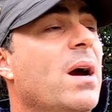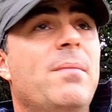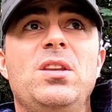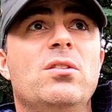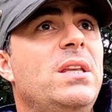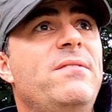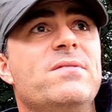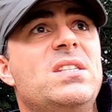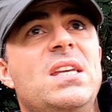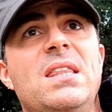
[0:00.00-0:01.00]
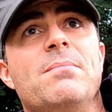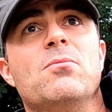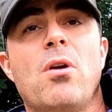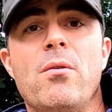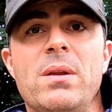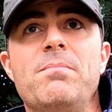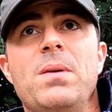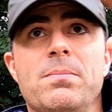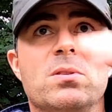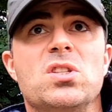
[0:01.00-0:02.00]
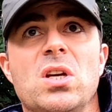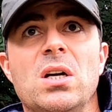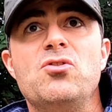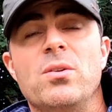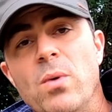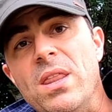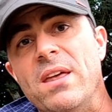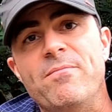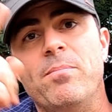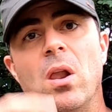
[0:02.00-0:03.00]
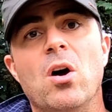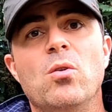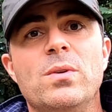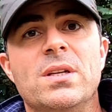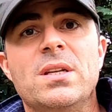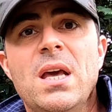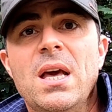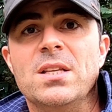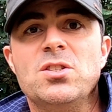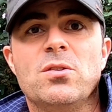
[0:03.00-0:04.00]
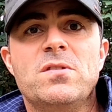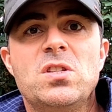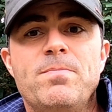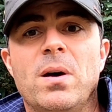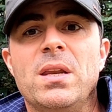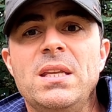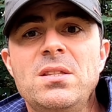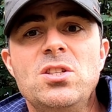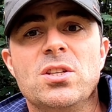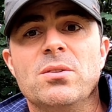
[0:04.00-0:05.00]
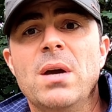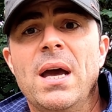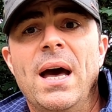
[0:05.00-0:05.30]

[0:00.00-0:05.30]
I mean, you'll even see them growing in people's guttering where they've blown and, and sort of spun into.